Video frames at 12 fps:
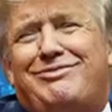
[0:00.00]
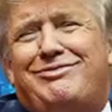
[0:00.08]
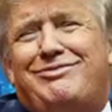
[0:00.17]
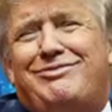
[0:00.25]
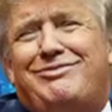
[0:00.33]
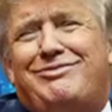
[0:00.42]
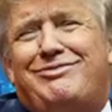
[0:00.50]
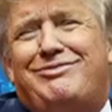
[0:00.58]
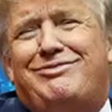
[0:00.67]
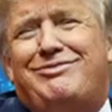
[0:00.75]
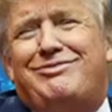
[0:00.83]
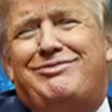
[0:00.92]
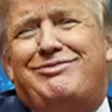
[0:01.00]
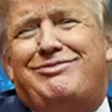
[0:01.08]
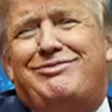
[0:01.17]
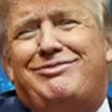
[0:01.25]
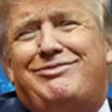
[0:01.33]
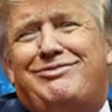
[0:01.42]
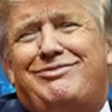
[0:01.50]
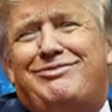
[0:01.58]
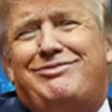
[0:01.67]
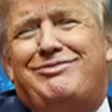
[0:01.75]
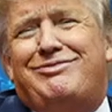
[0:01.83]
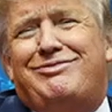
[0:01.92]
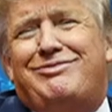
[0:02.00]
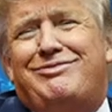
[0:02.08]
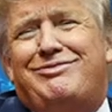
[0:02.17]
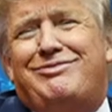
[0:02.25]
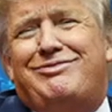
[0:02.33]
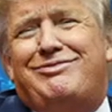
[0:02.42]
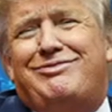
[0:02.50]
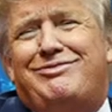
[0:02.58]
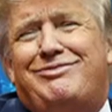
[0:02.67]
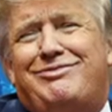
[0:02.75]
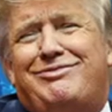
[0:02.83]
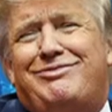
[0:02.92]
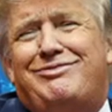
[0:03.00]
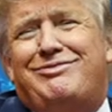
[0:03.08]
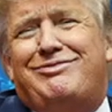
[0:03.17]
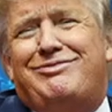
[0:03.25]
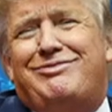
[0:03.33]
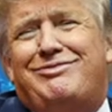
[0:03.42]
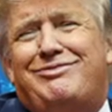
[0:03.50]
[no speech]